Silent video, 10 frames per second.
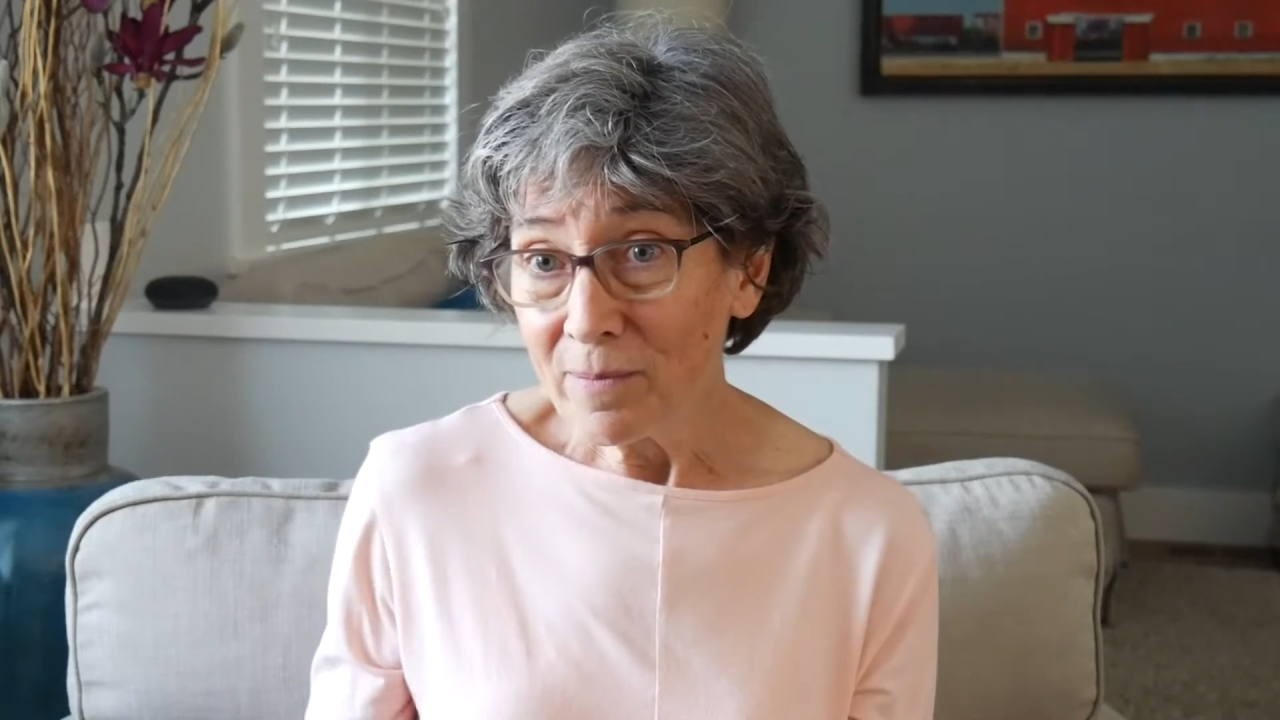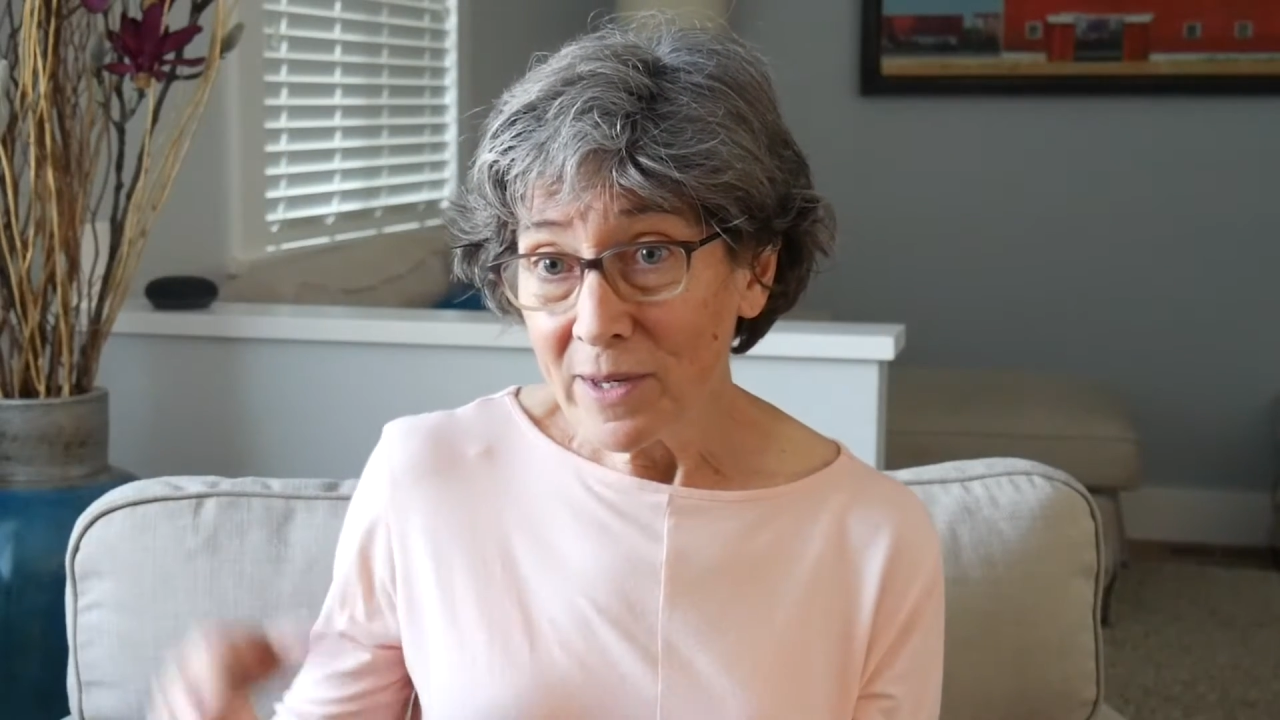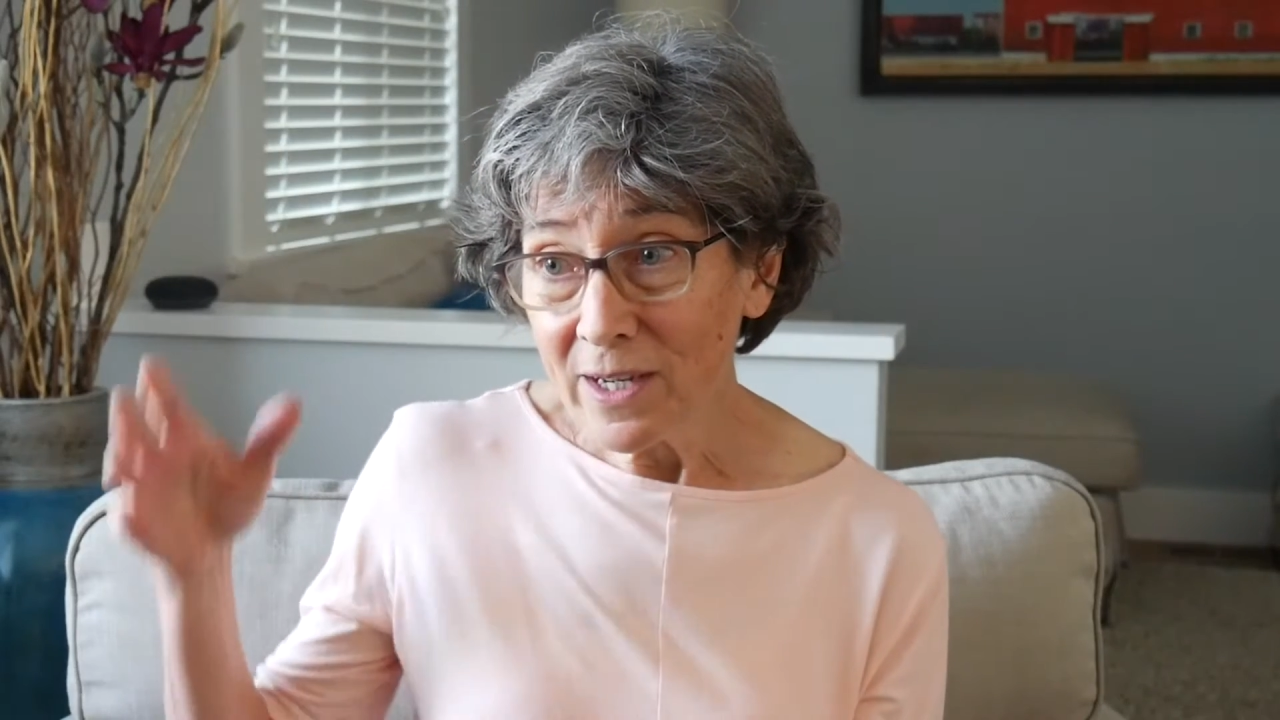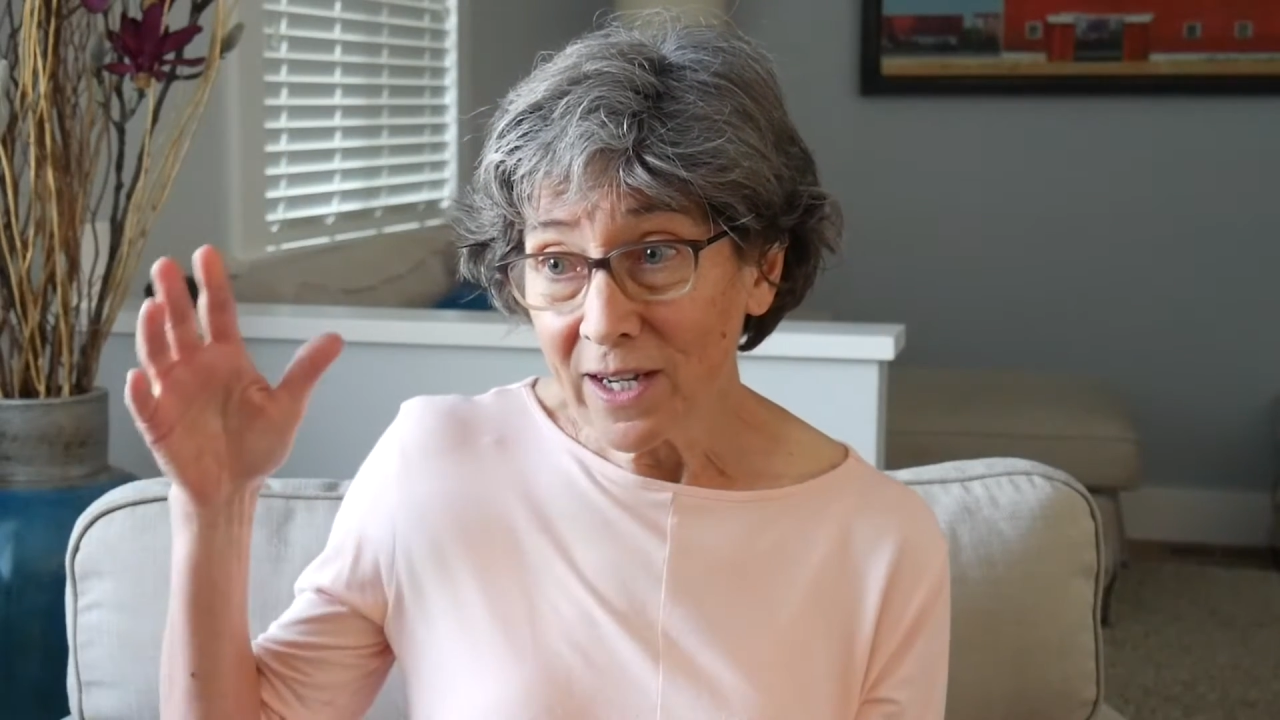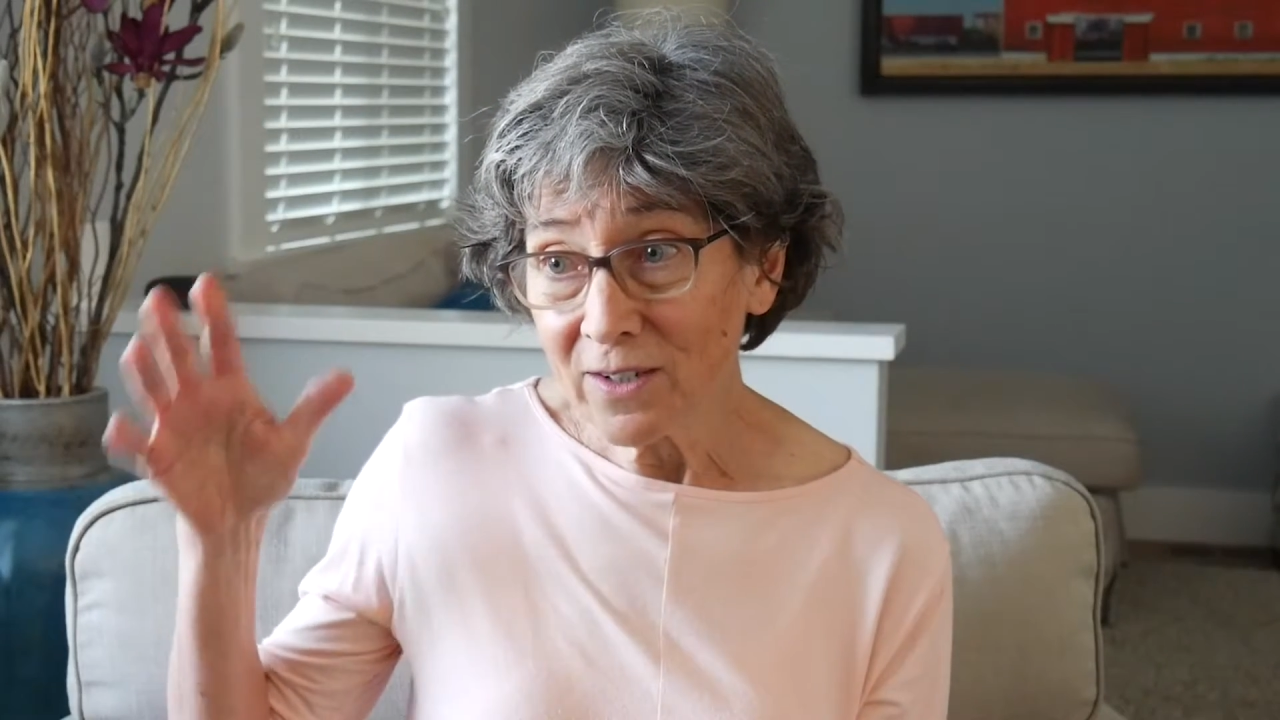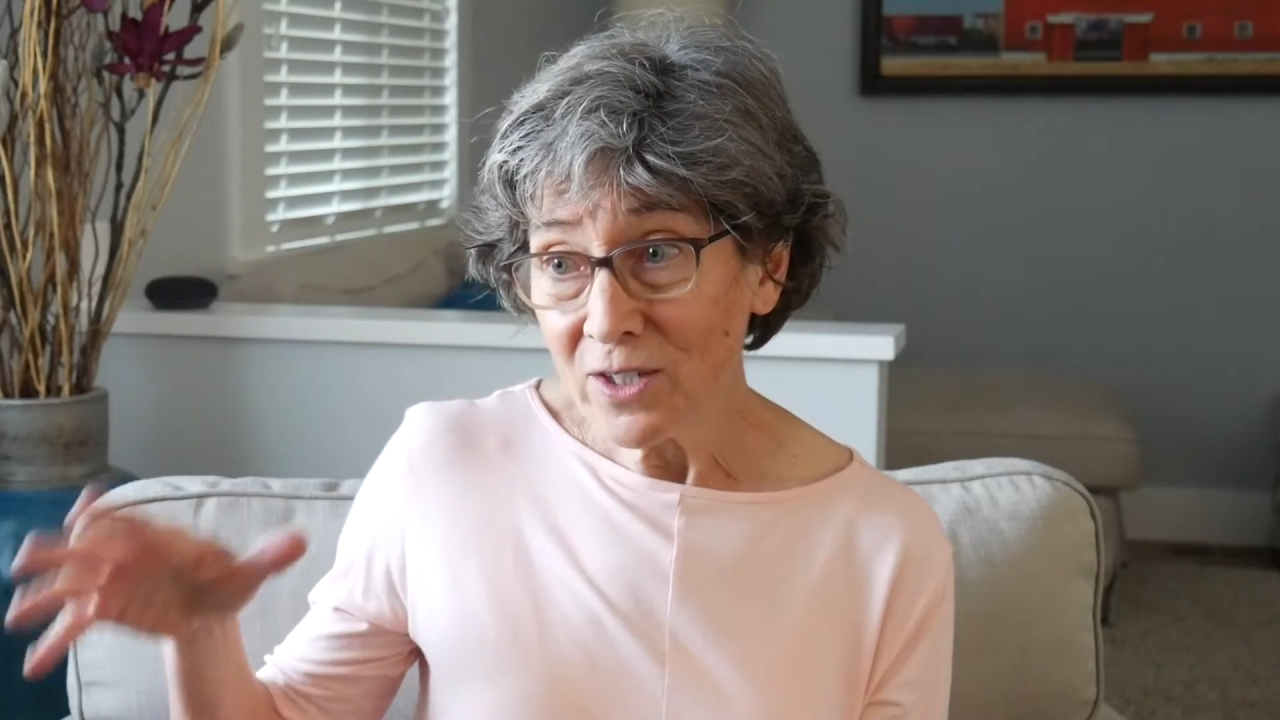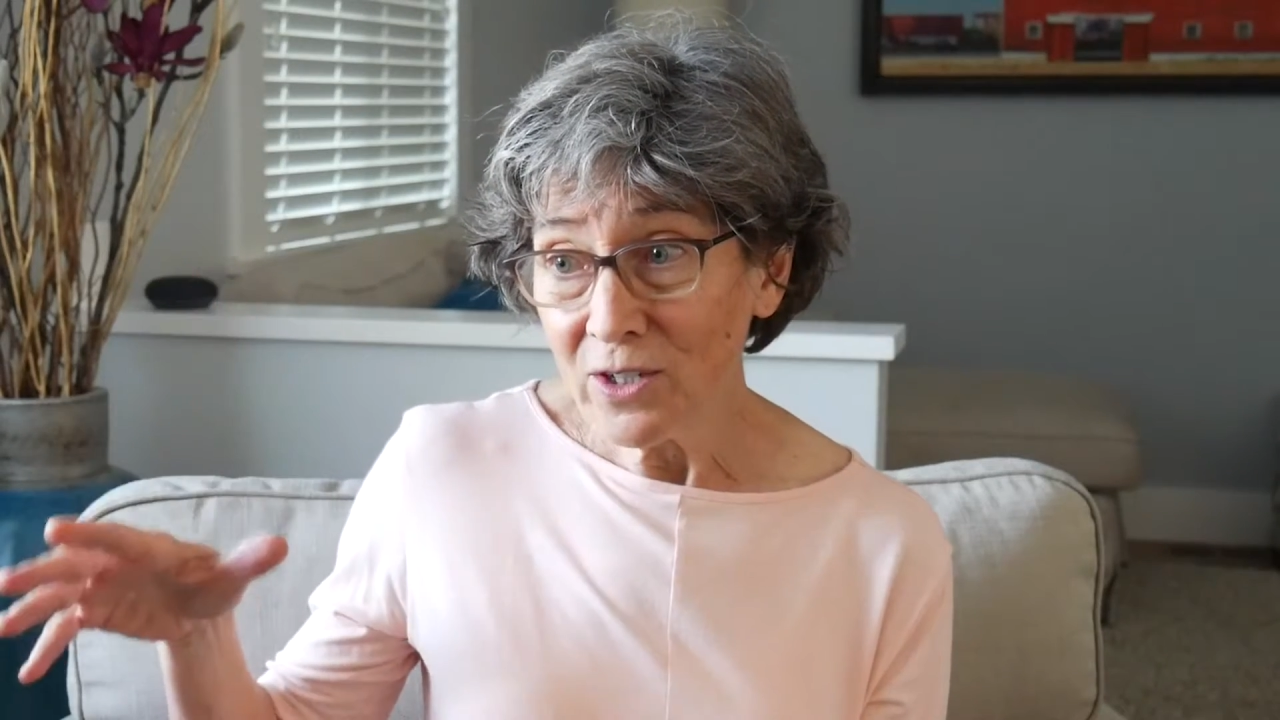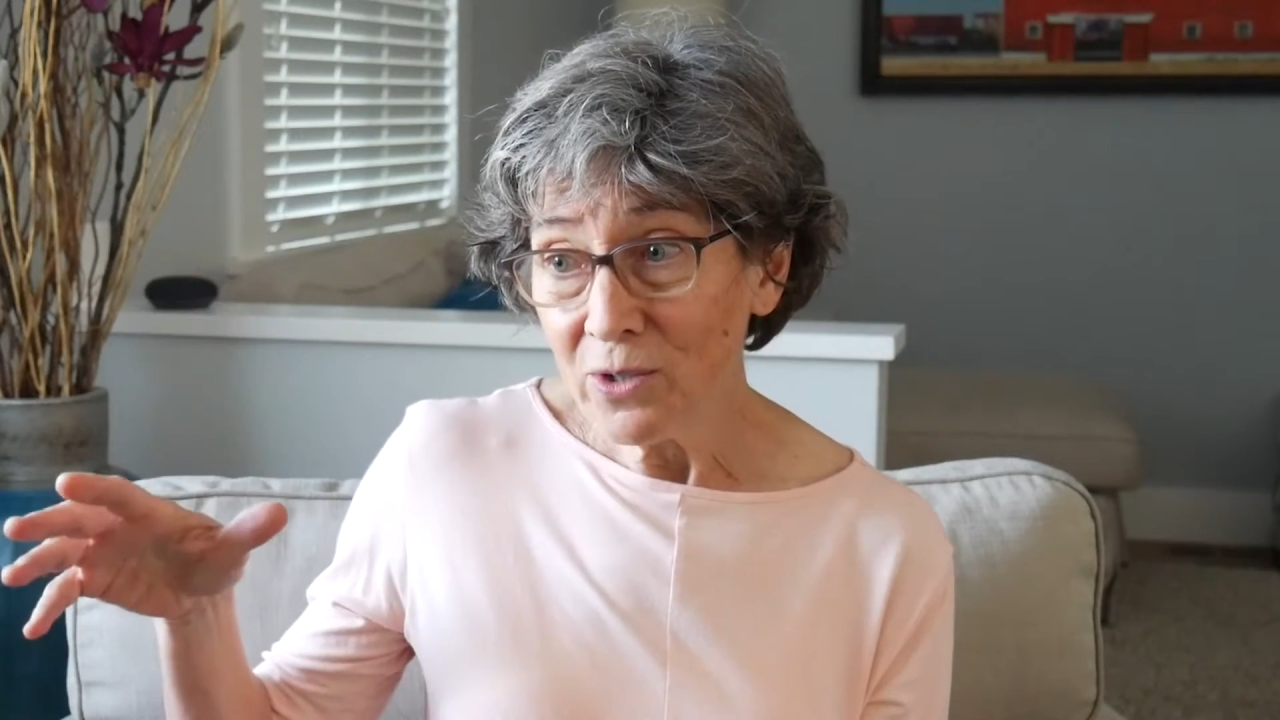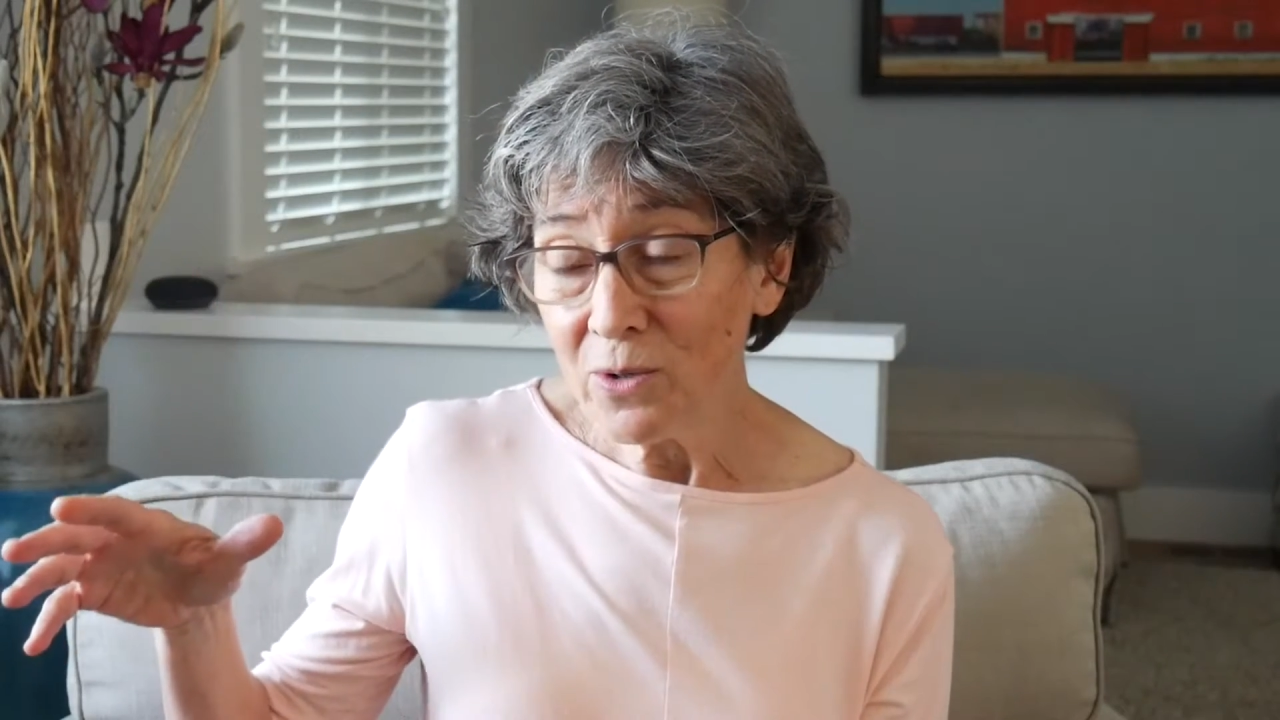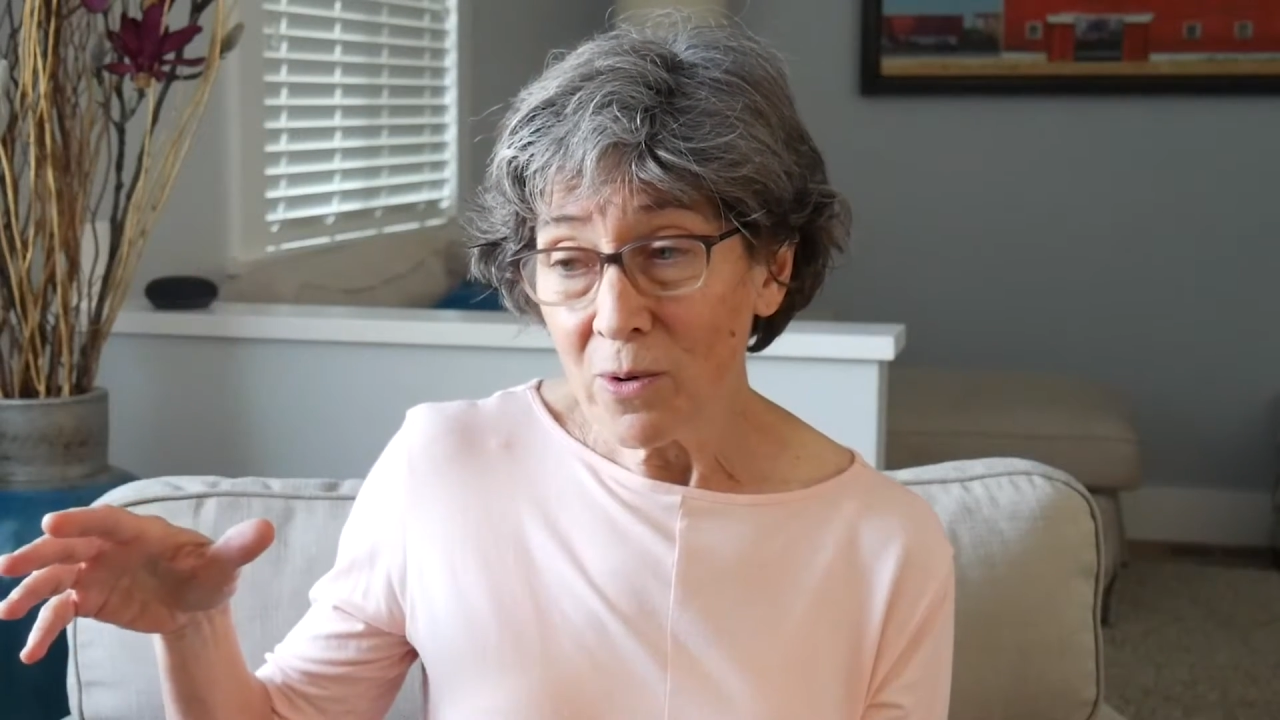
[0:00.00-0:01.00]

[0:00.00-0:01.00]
because you do